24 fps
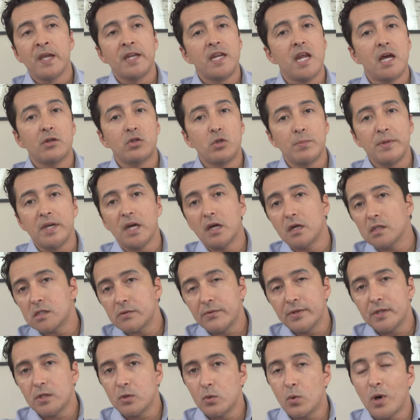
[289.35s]
Now, to be honest
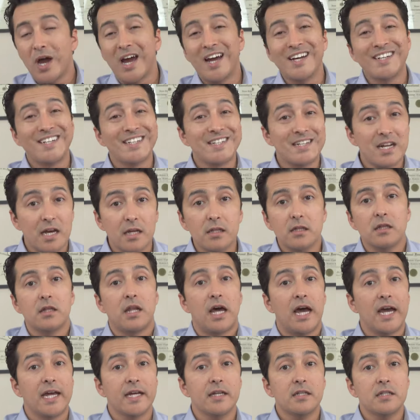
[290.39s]
with you, I did not
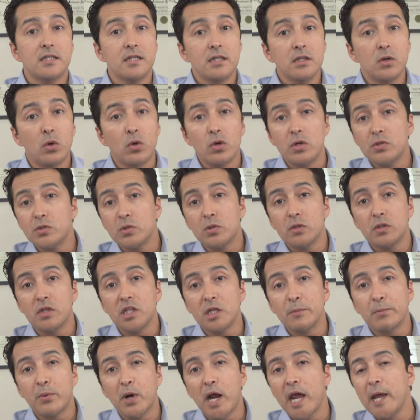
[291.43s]
like the original
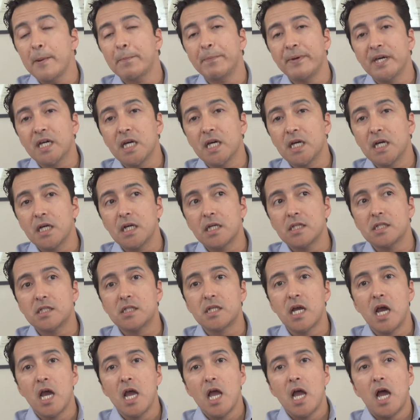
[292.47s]
Libre because